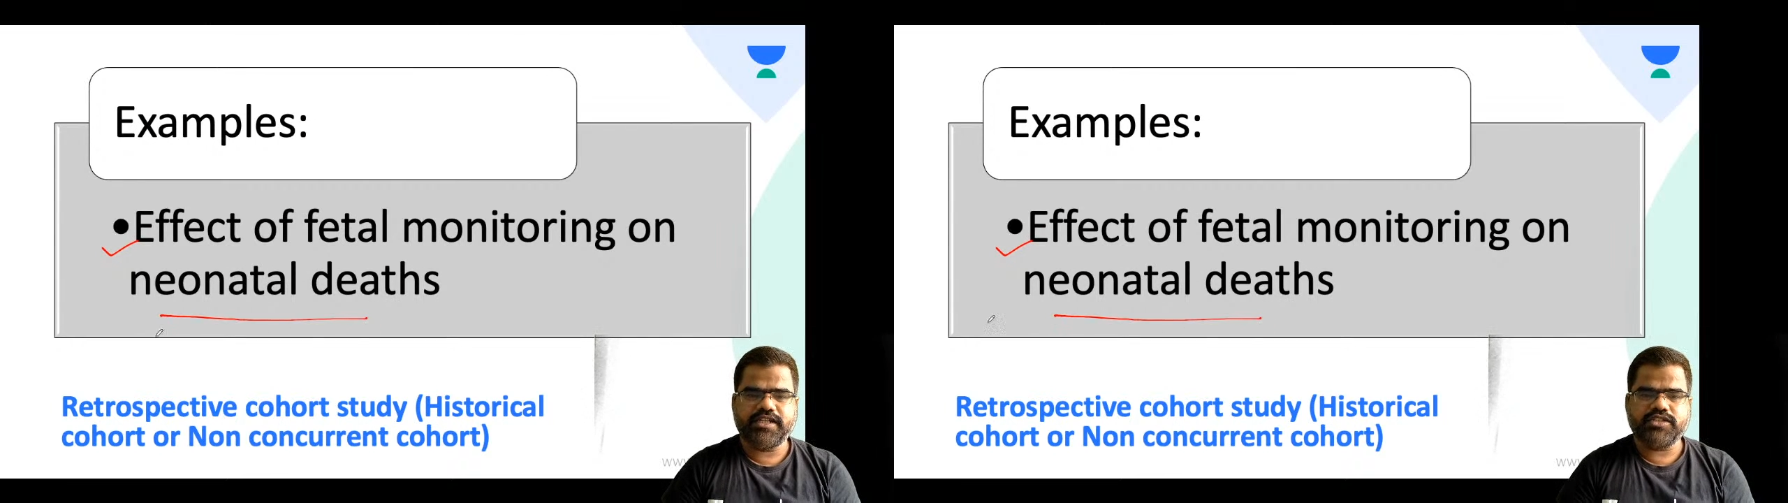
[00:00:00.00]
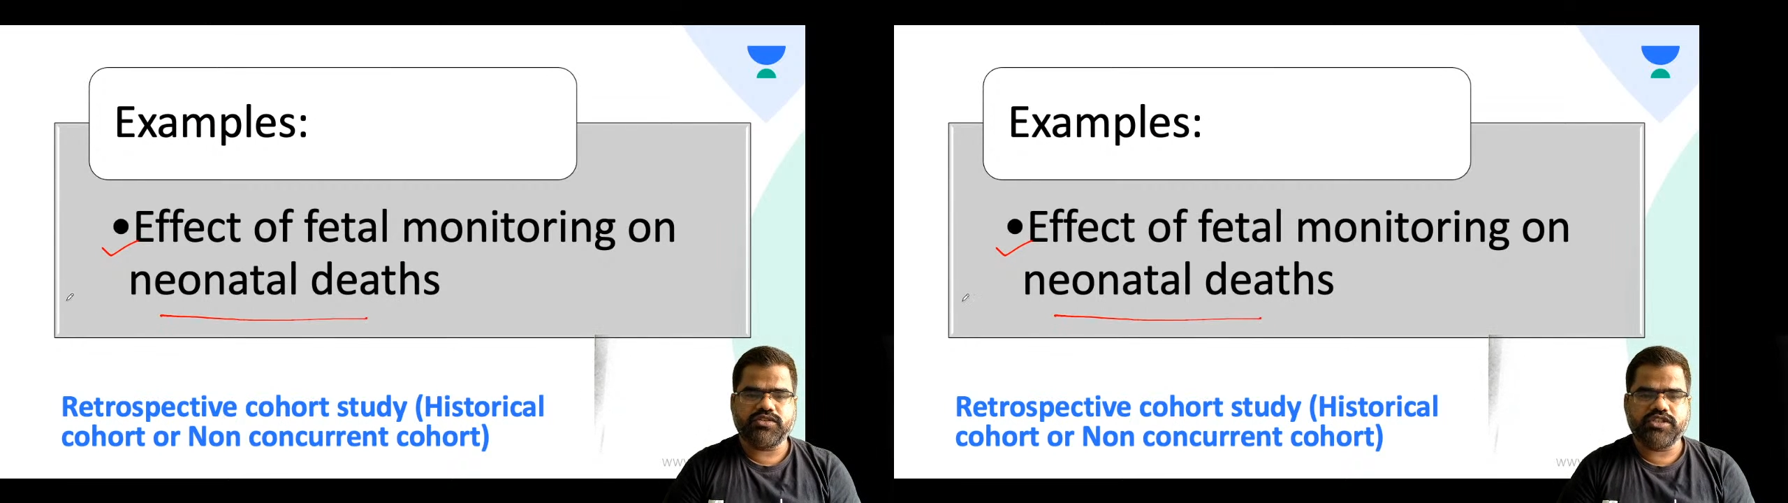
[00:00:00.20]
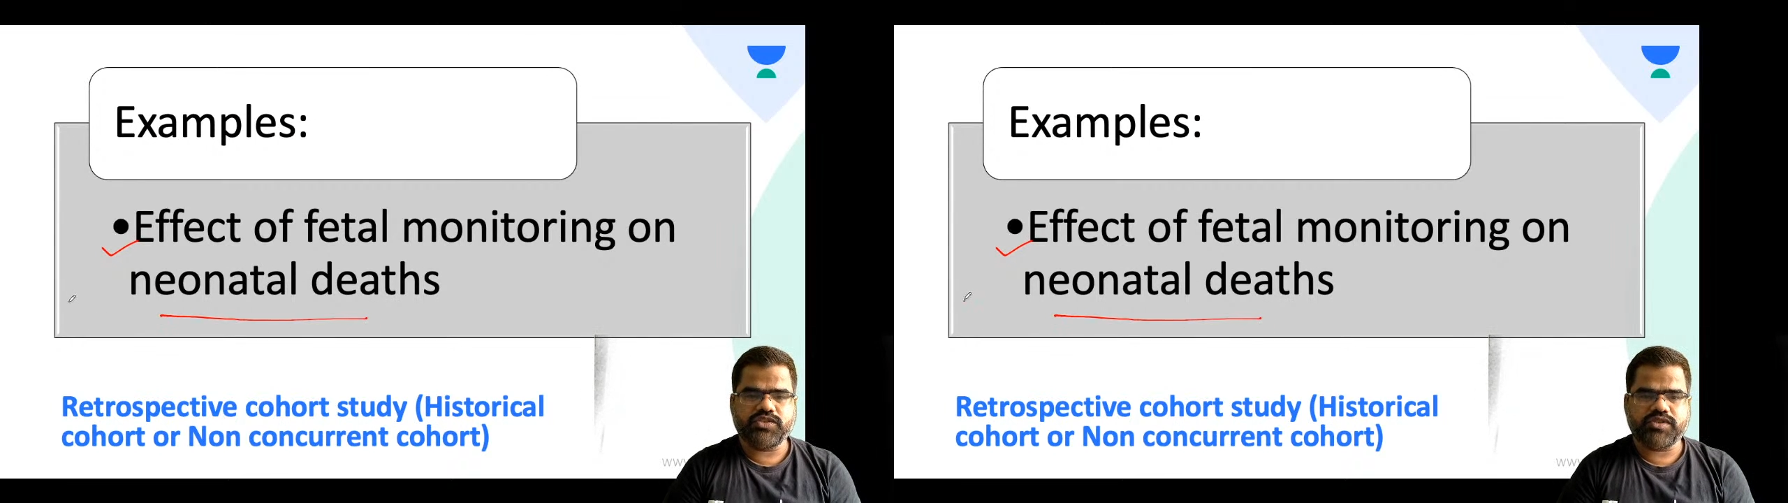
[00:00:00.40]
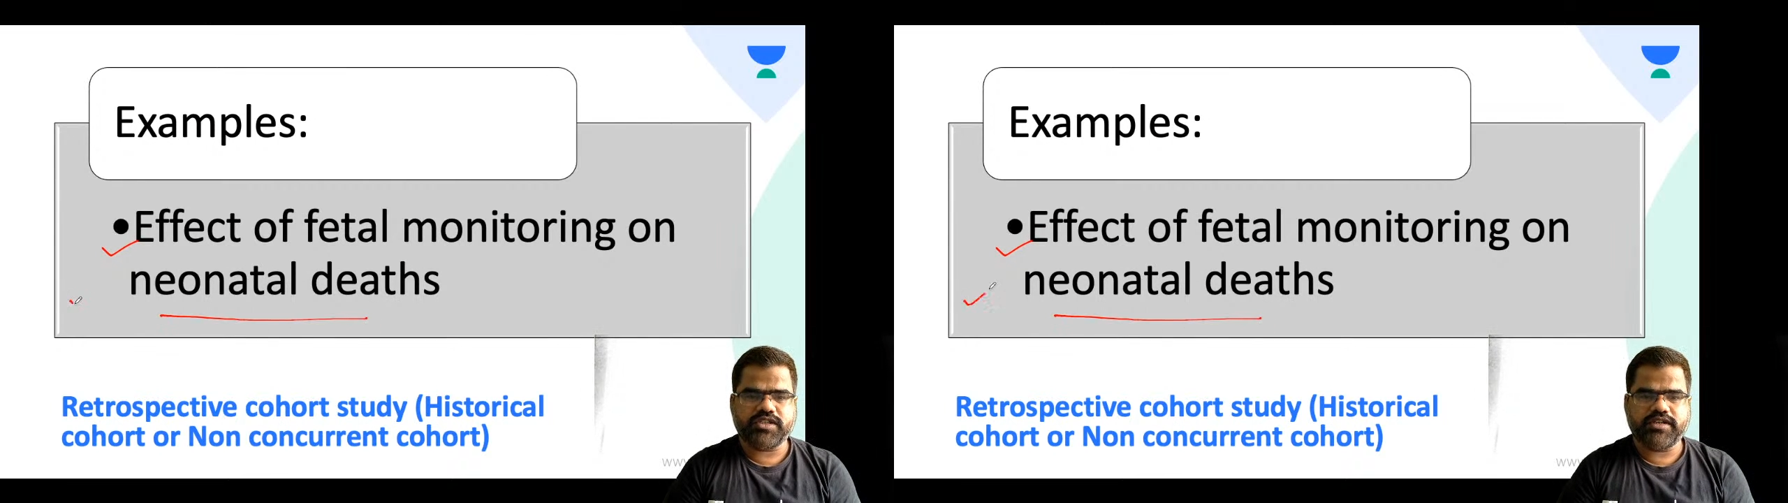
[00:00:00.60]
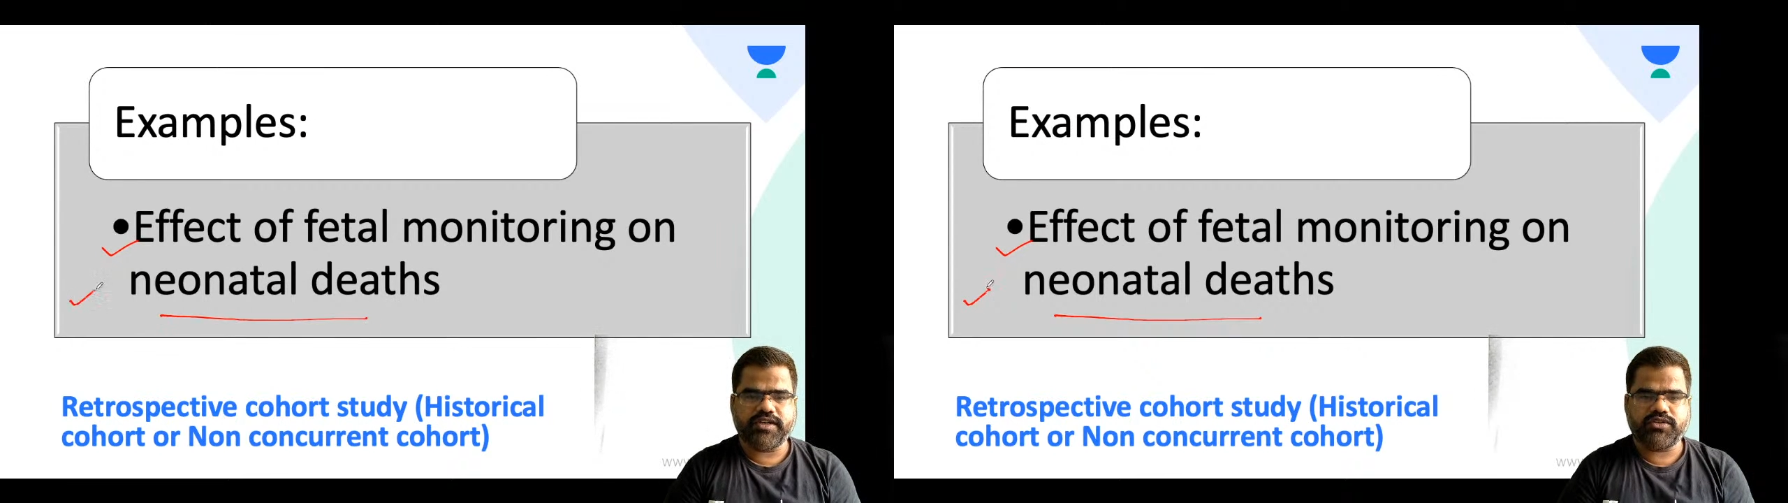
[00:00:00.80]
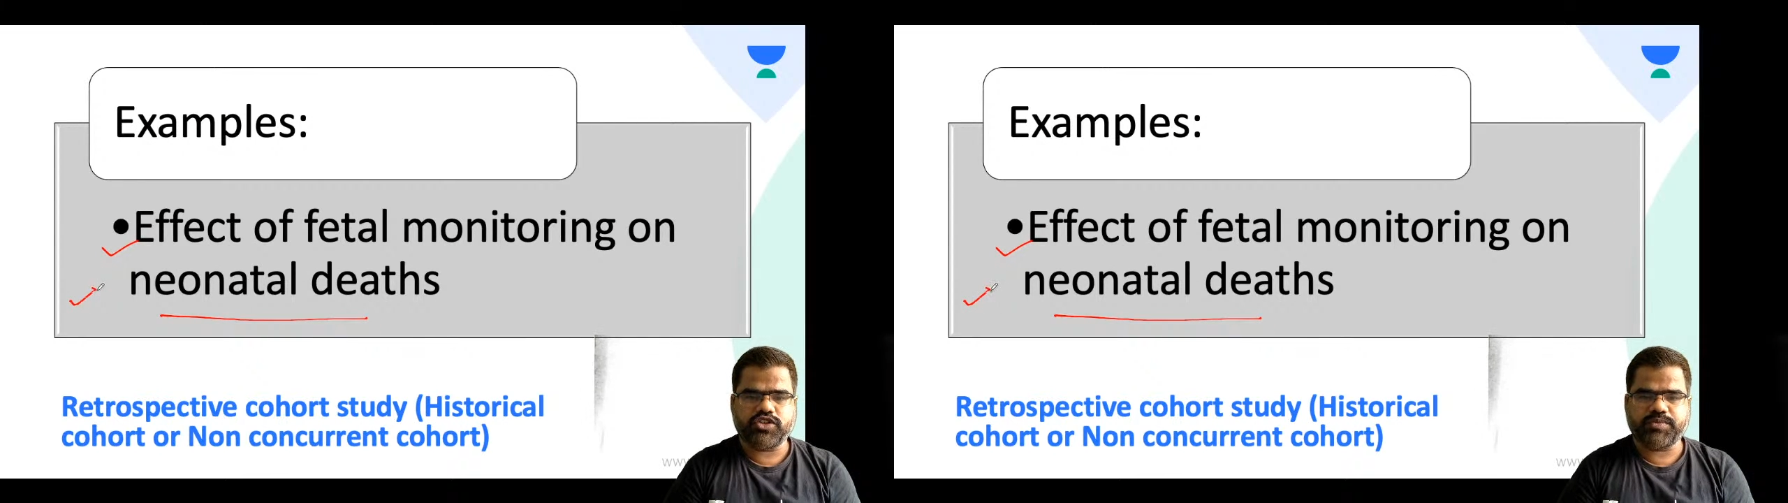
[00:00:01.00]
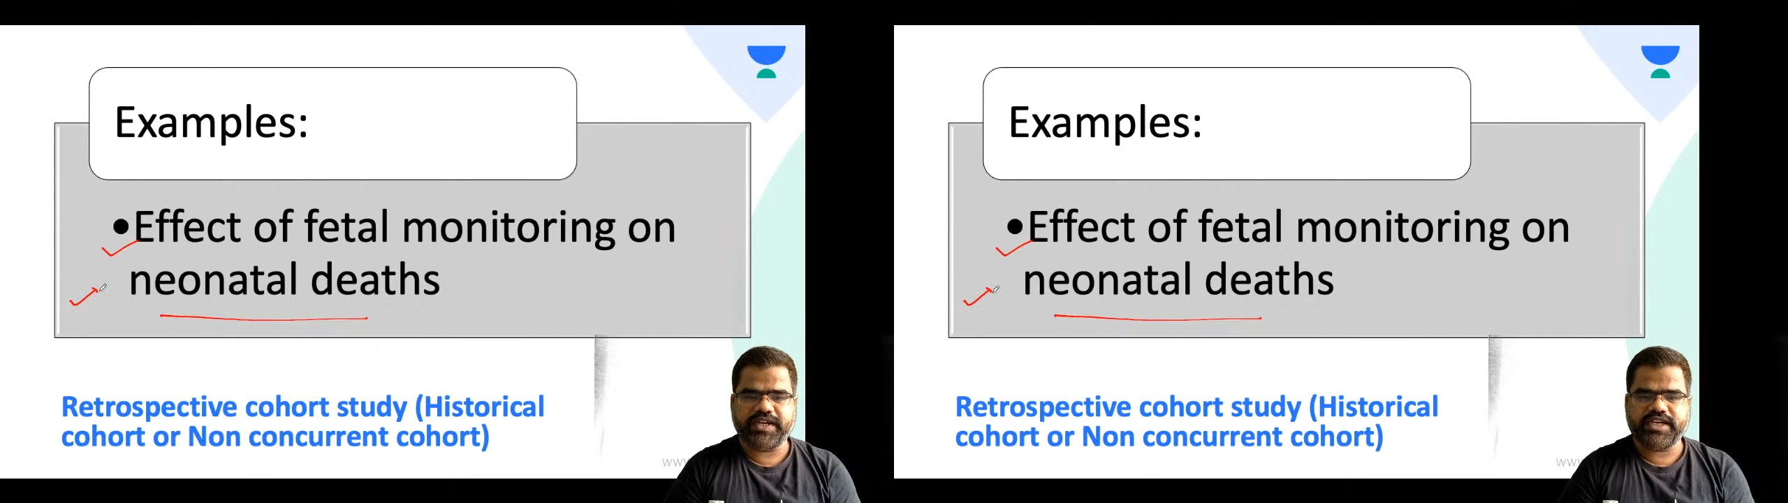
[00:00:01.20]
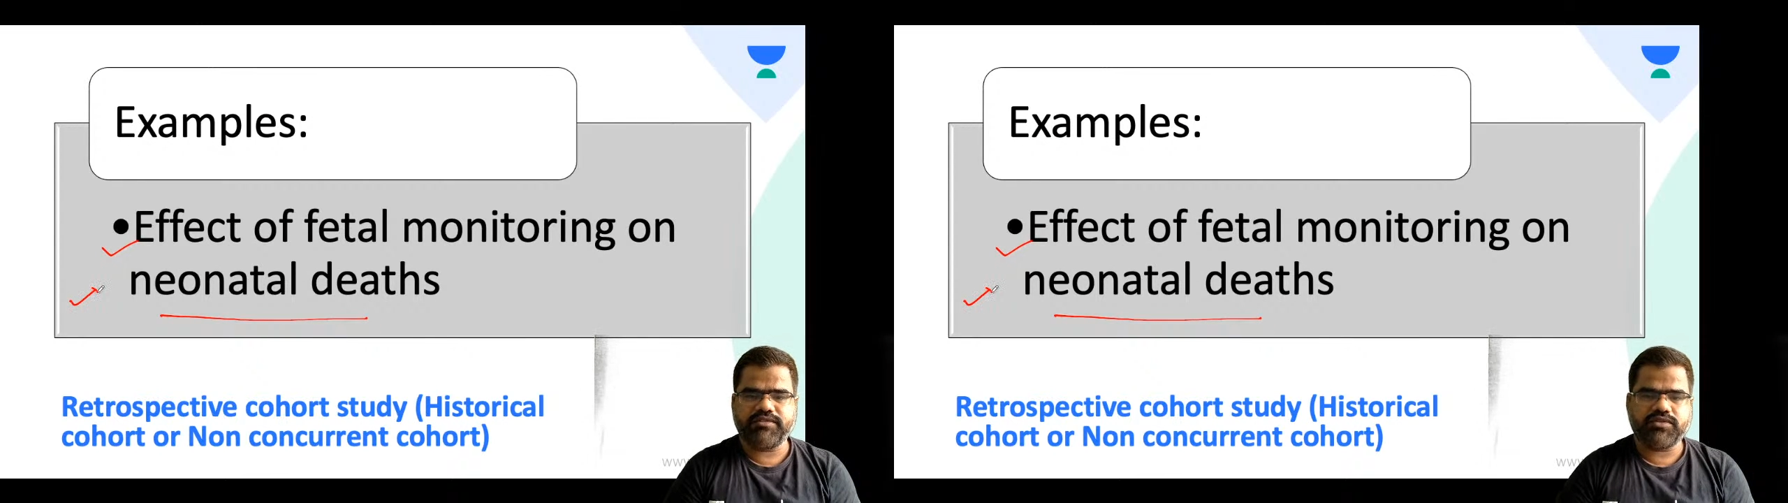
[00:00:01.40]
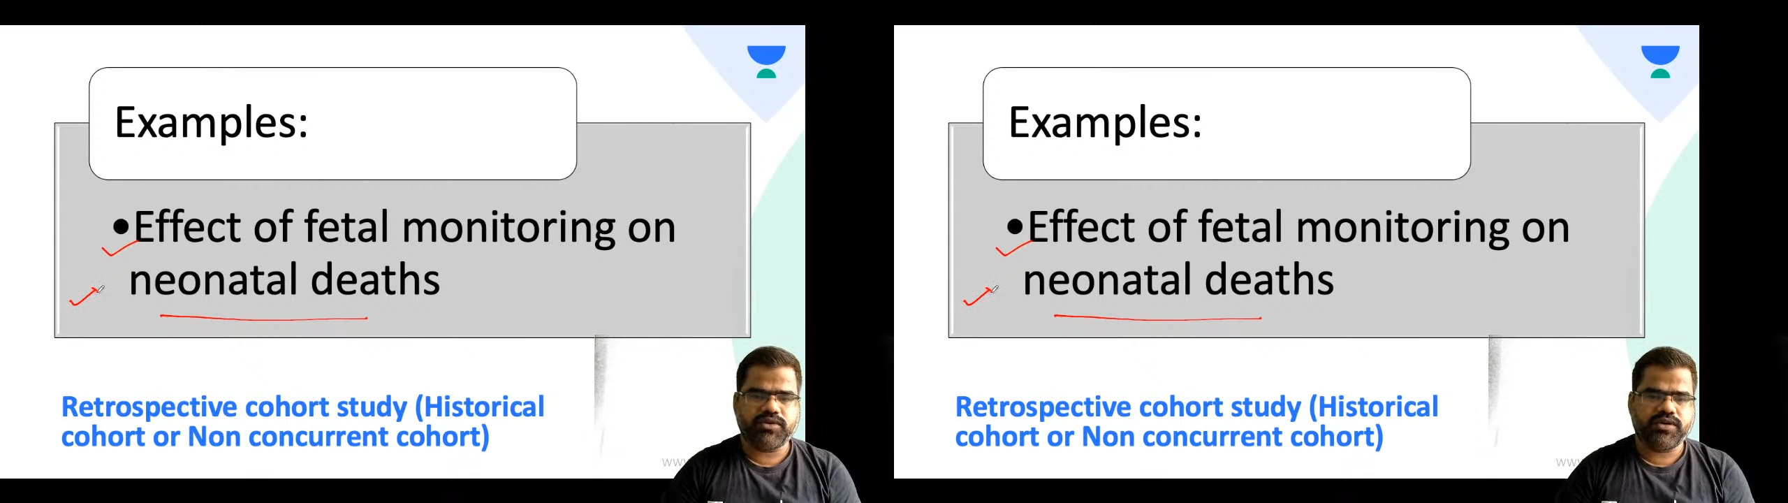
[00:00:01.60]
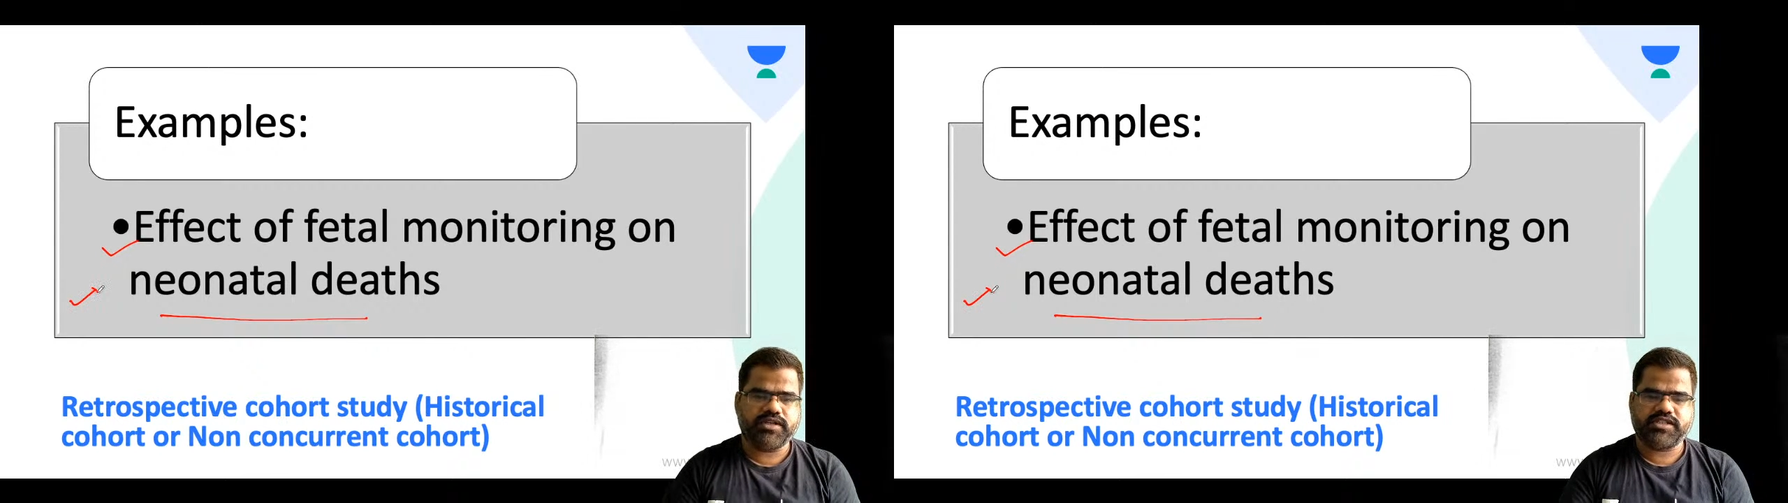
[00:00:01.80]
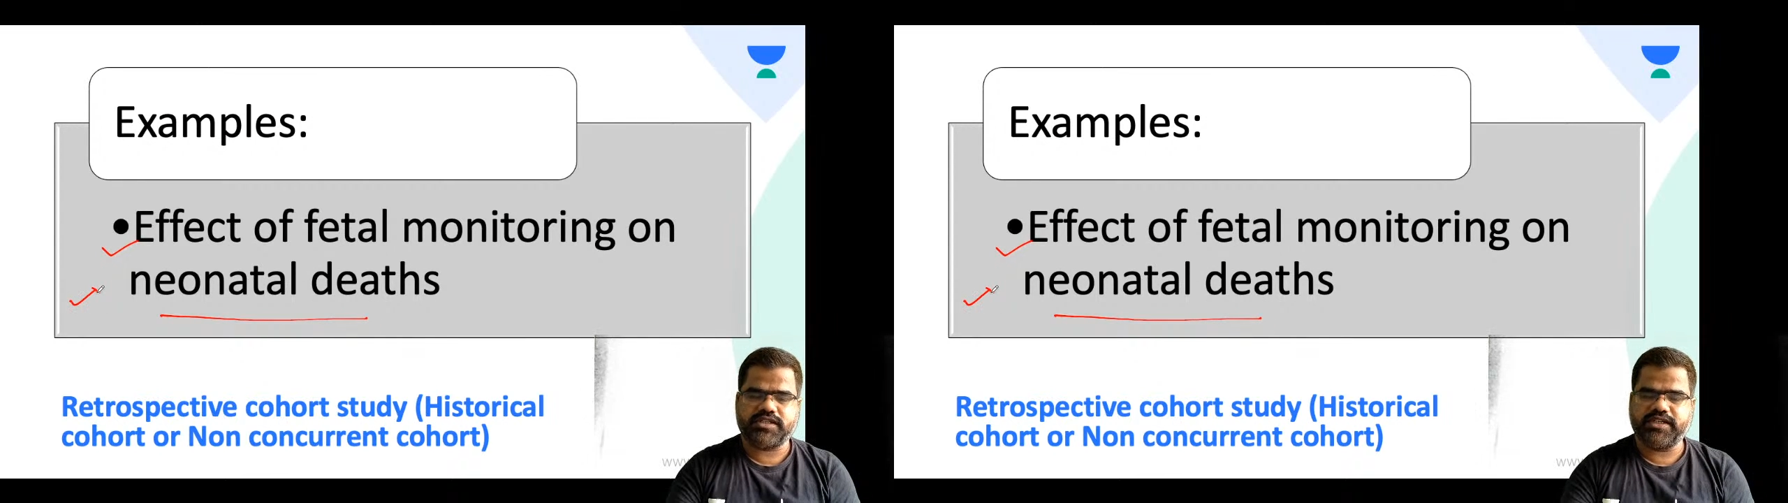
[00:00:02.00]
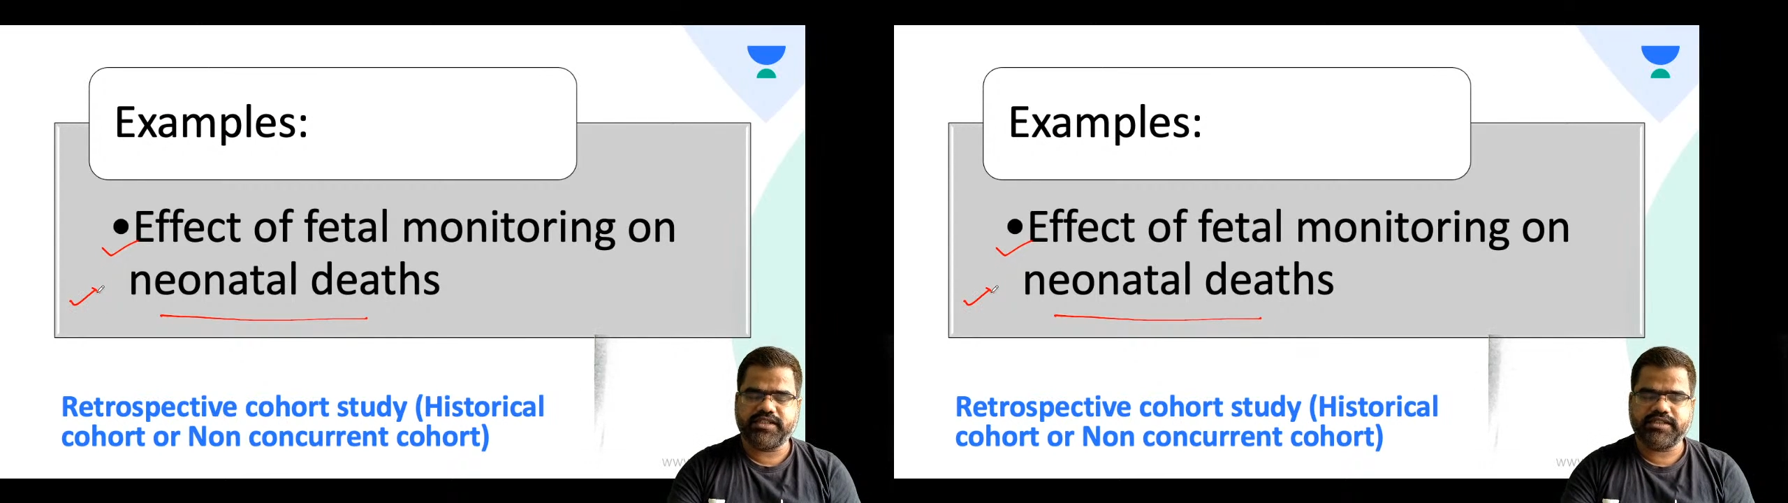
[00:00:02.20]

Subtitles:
So this was a retrospective cohort study.